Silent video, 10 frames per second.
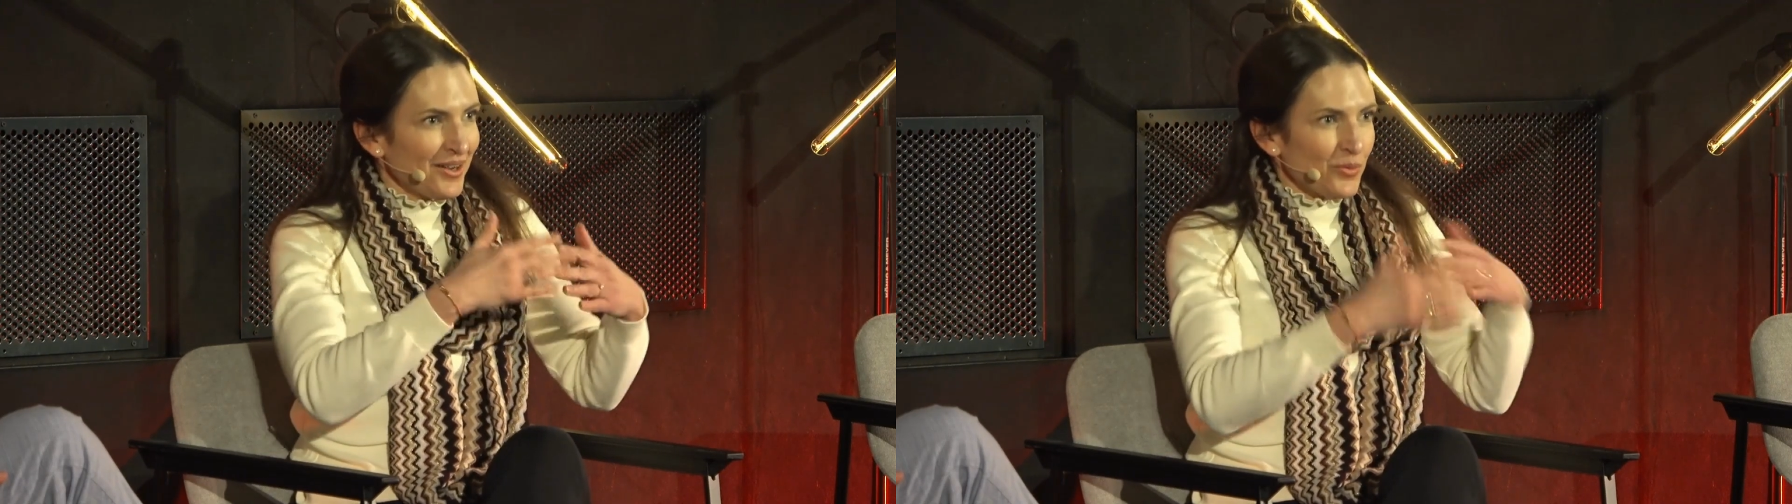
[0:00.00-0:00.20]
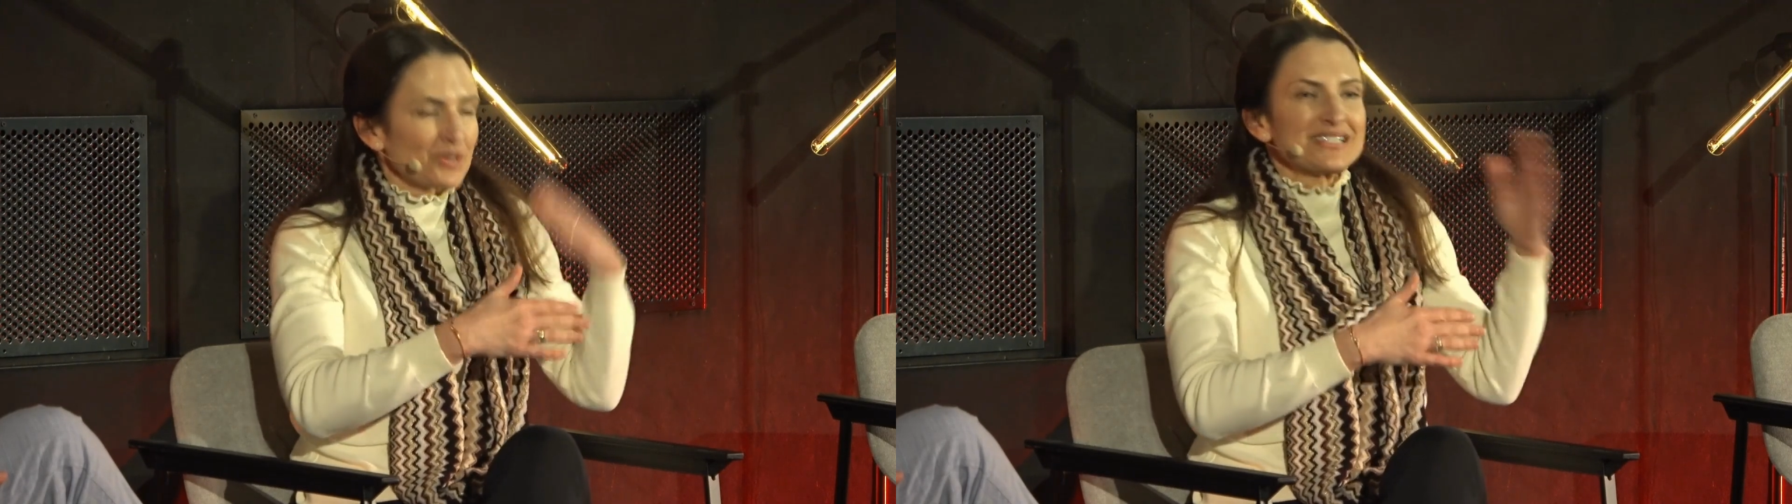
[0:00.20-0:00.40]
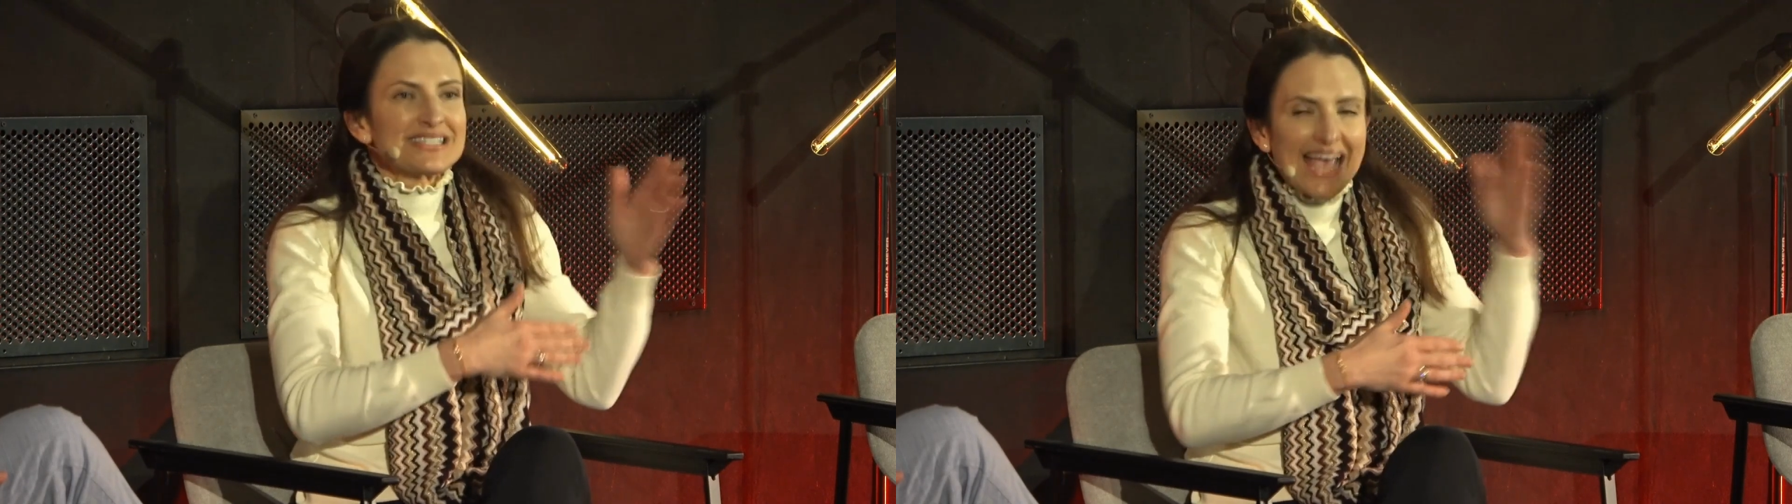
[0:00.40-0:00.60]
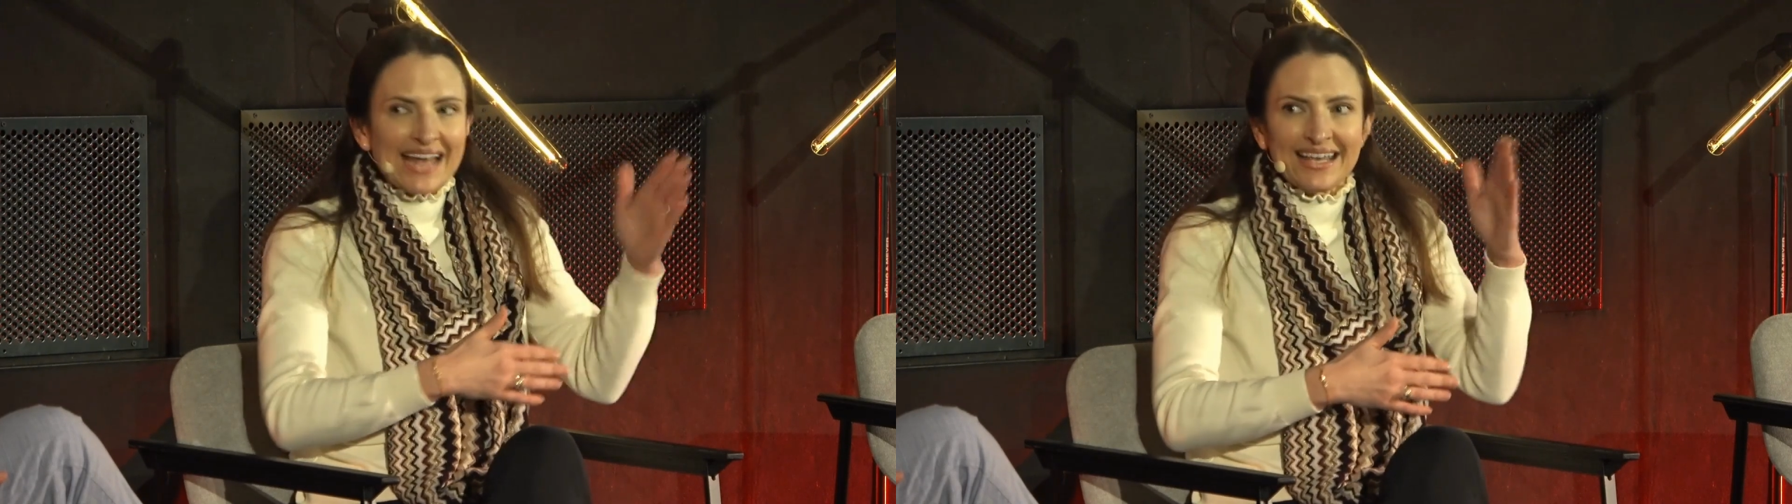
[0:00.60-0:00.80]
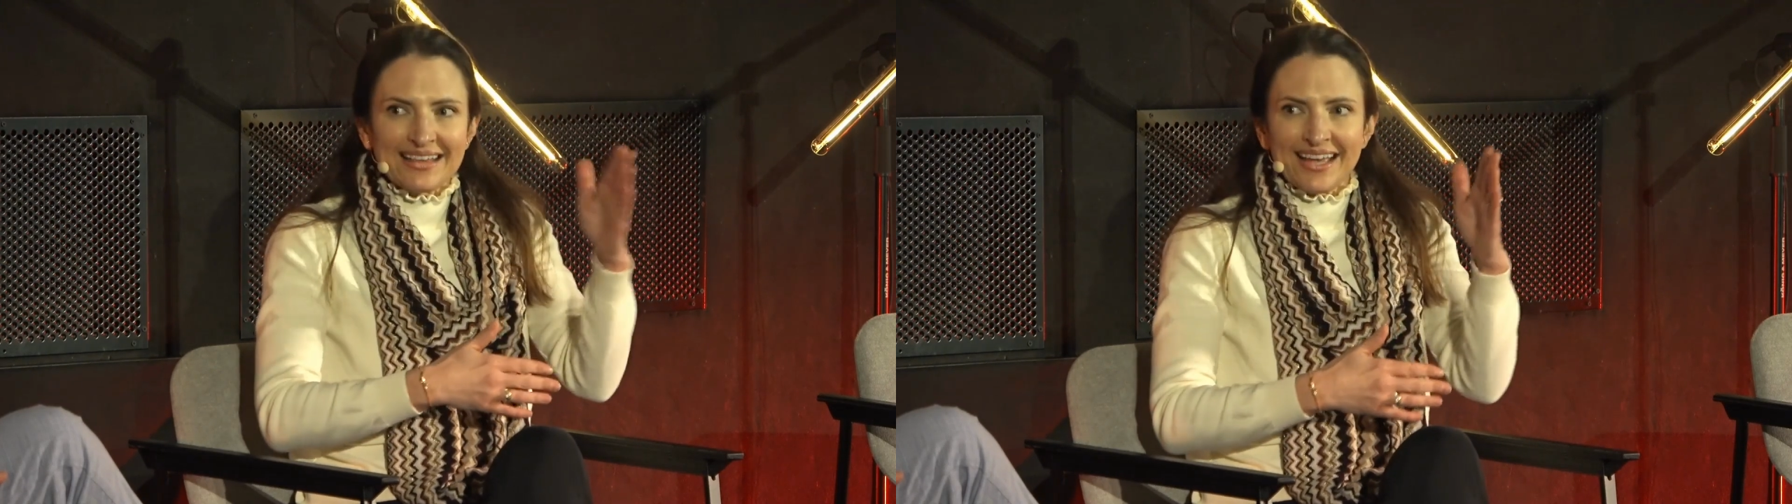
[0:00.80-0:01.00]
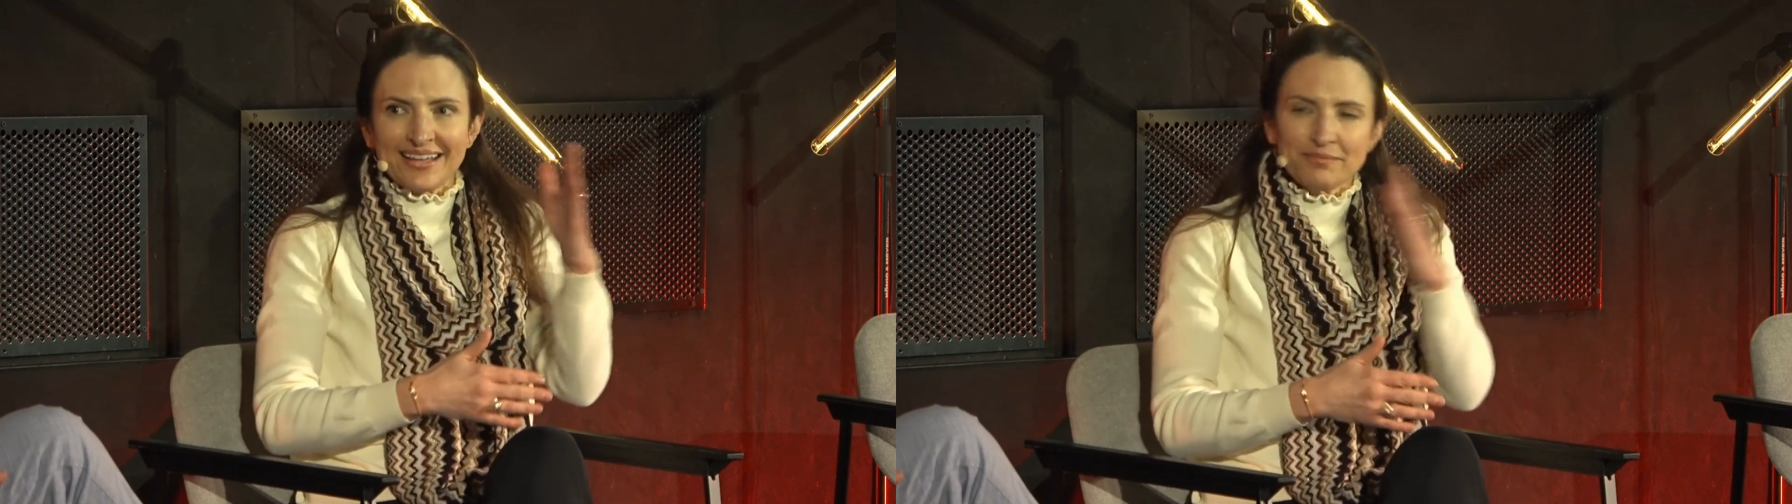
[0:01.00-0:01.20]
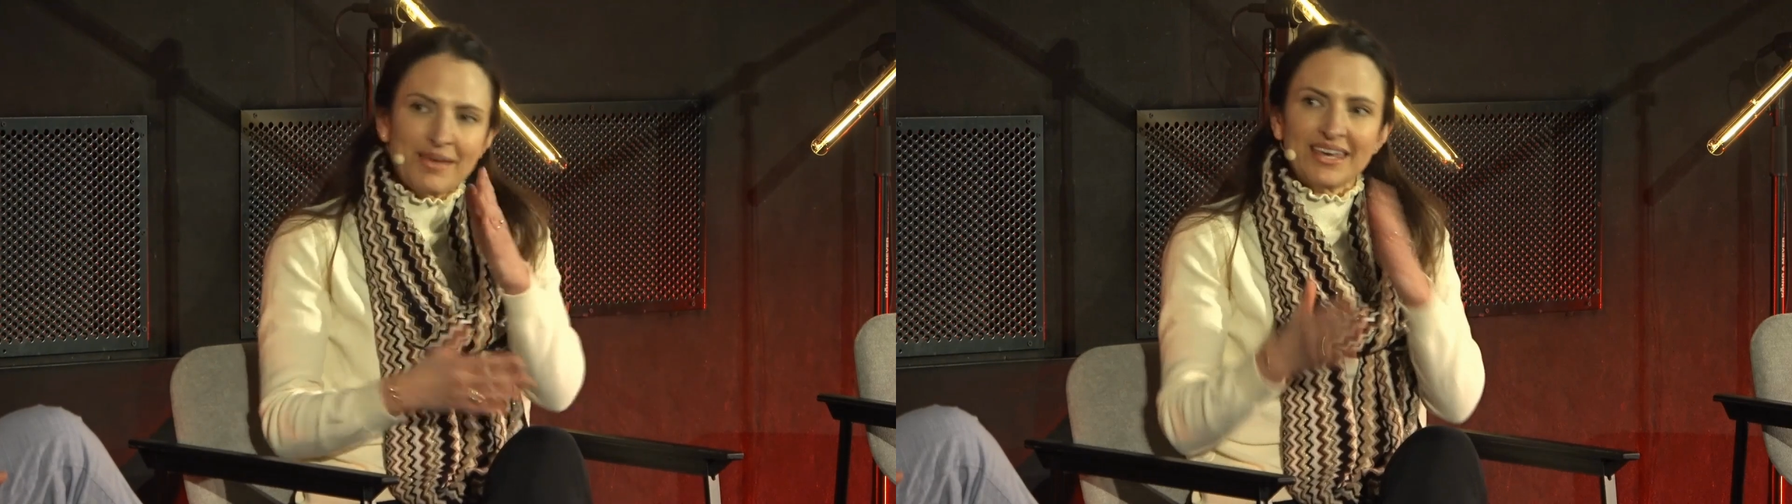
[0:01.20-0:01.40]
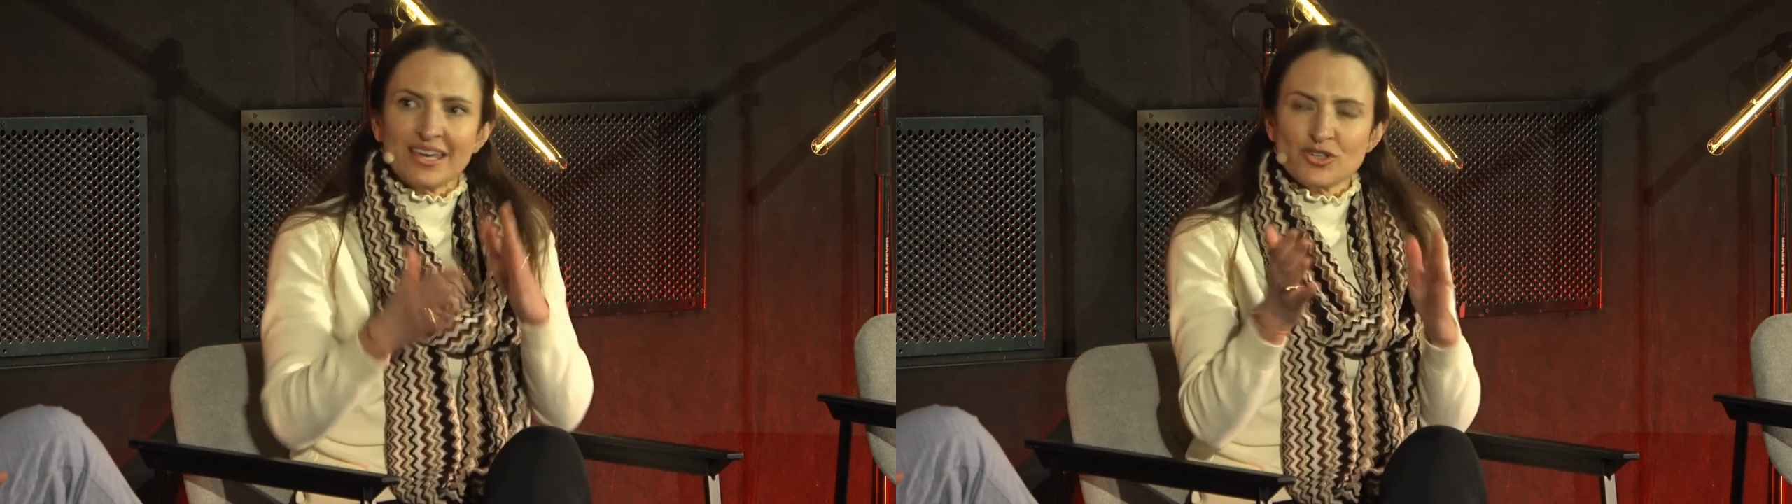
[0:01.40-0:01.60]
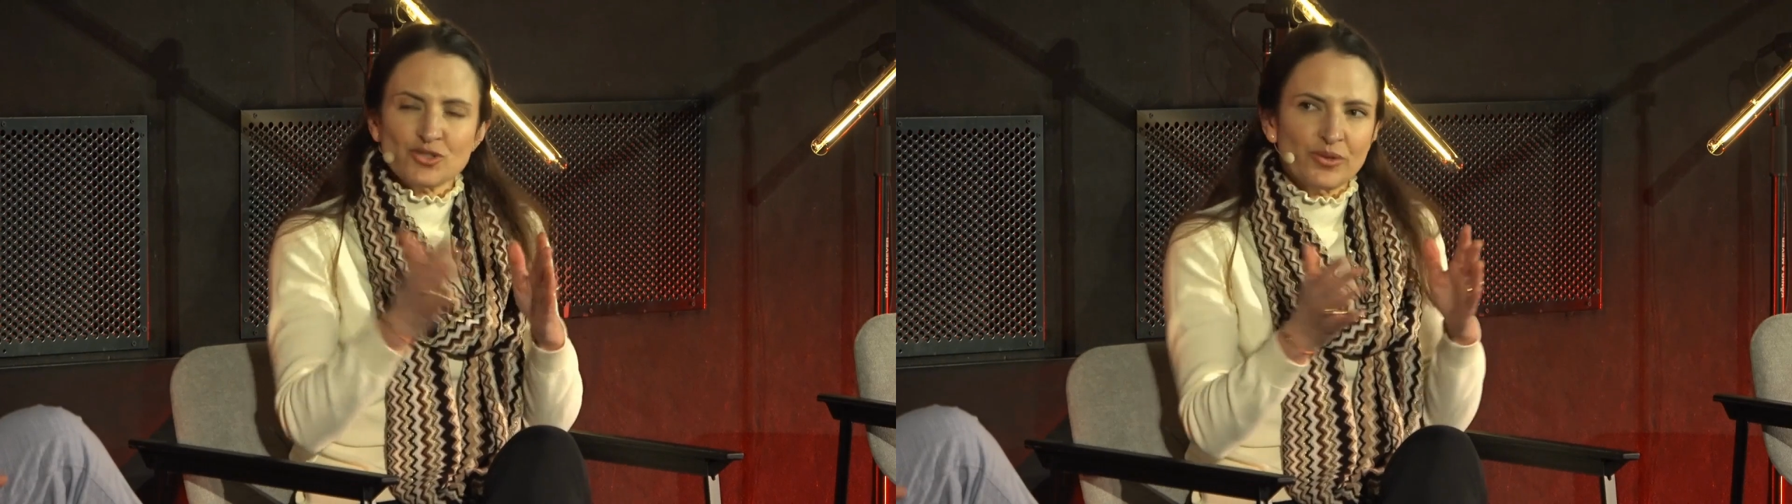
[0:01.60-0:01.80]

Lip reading: we're scanning that, making sure